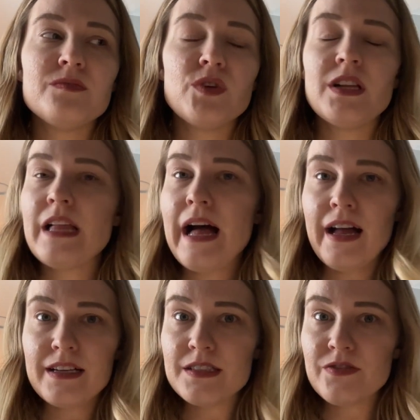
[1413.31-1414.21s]

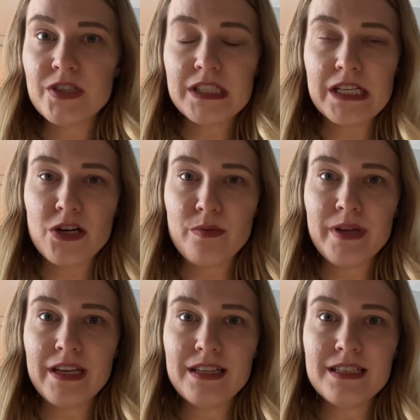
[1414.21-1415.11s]
relax for a little
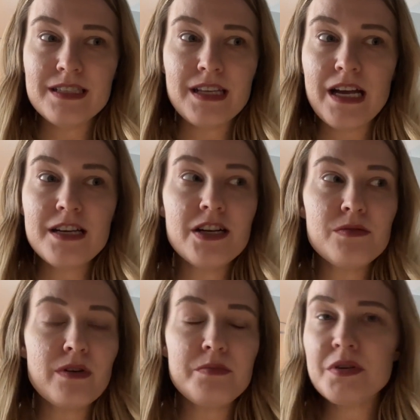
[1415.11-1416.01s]
bit, decide
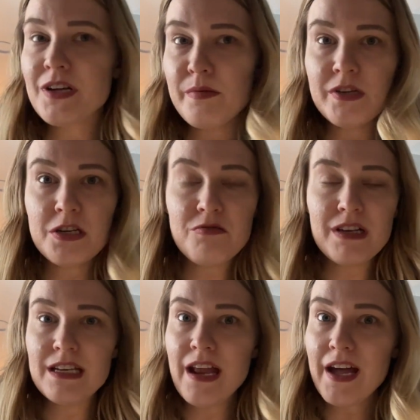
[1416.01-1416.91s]
on what book I'm gonna
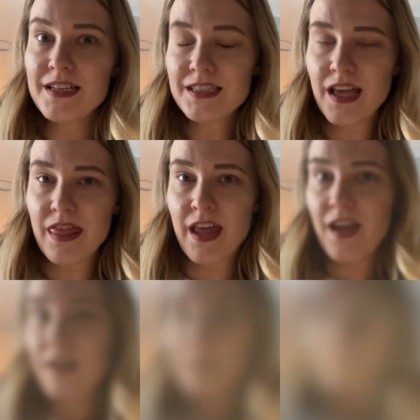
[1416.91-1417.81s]
read next, I
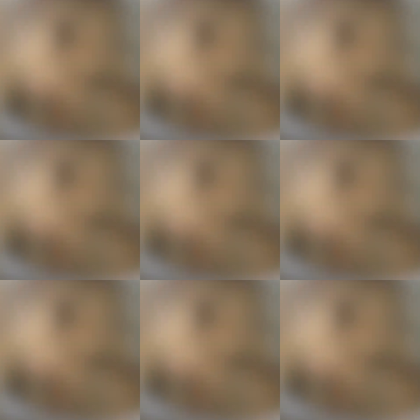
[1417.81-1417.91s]
think.